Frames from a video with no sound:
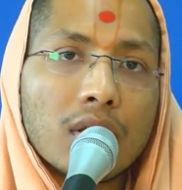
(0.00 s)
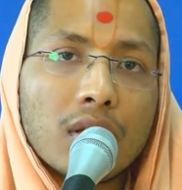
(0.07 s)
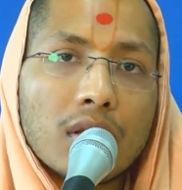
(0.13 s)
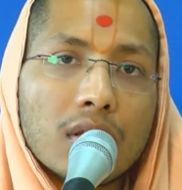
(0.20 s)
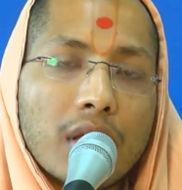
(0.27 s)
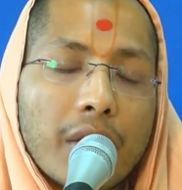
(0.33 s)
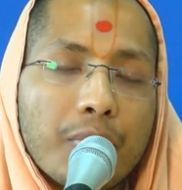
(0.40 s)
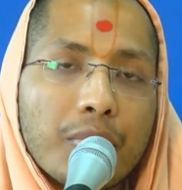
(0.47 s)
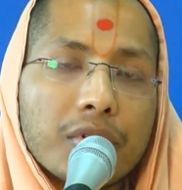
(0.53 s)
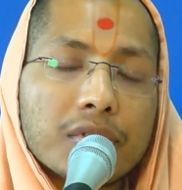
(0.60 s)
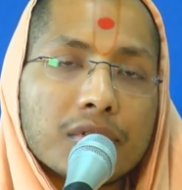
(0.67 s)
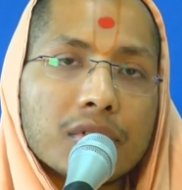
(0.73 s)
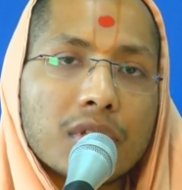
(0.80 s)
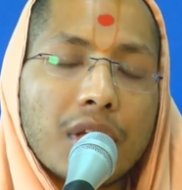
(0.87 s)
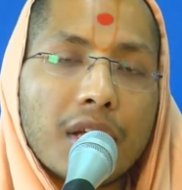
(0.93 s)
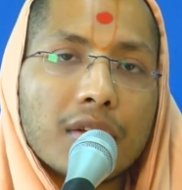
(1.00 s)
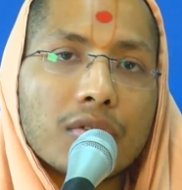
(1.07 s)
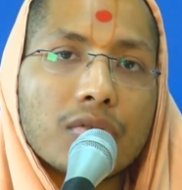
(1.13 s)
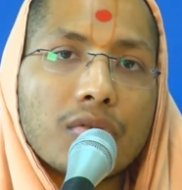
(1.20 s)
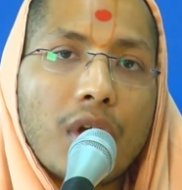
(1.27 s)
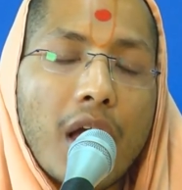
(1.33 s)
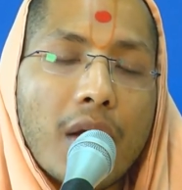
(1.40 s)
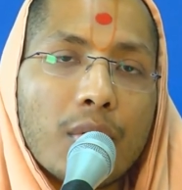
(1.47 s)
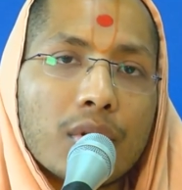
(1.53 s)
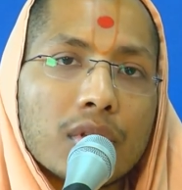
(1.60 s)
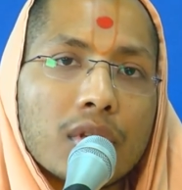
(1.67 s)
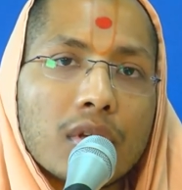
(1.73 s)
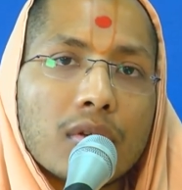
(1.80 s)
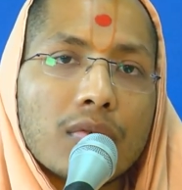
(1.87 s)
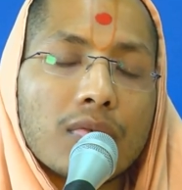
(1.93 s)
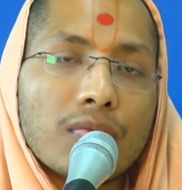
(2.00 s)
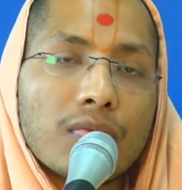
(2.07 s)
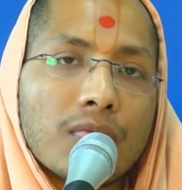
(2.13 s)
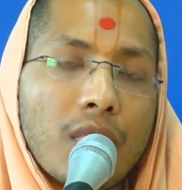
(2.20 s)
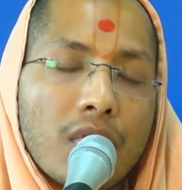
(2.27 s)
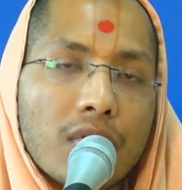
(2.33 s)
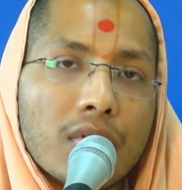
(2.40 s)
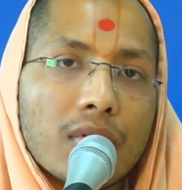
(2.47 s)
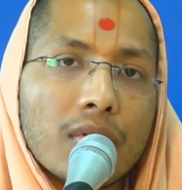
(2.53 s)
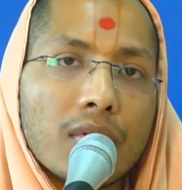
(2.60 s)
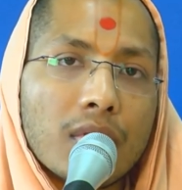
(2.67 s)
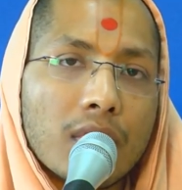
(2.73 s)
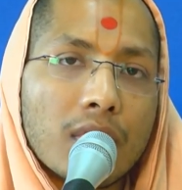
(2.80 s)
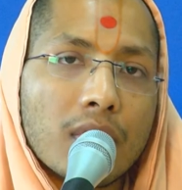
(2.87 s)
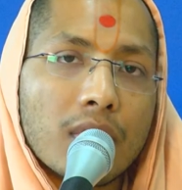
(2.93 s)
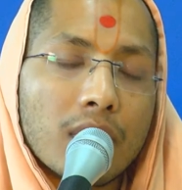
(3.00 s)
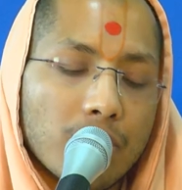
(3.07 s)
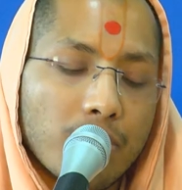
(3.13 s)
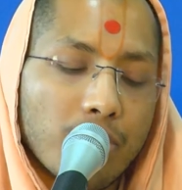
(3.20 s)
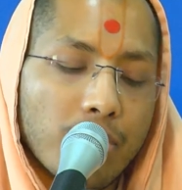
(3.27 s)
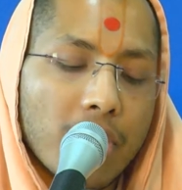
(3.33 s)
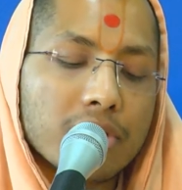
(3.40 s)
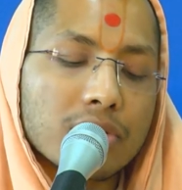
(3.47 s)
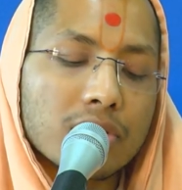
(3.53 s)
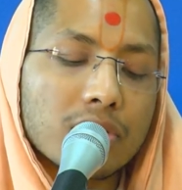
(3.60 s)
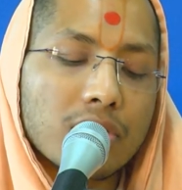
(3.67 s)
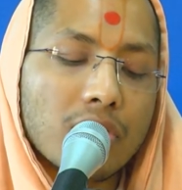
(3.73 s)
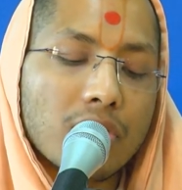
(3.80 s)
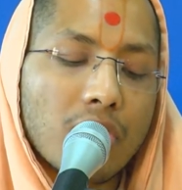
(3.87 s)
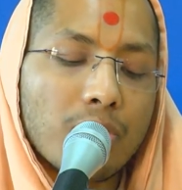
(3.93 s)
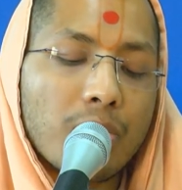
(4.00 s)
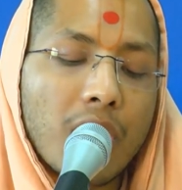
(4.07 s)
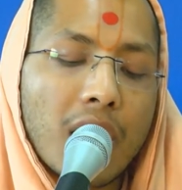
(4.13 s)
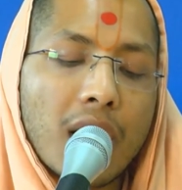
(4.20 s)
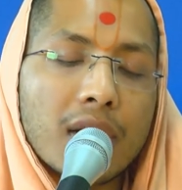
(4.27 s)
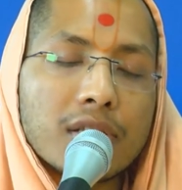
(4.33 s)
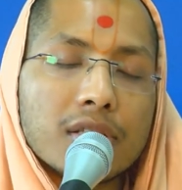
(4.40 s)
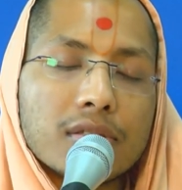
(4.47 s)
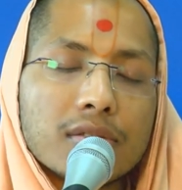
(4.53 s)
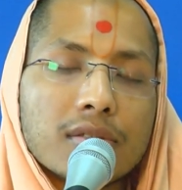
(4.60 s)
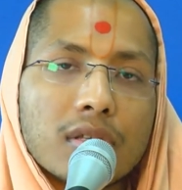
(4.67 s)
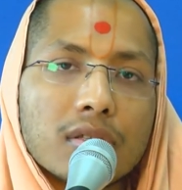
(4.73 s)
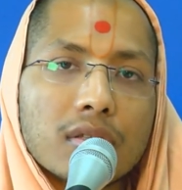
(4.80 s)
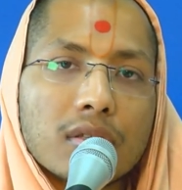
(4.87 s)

that person can do everything for the pleasure of Maharaj and Sant.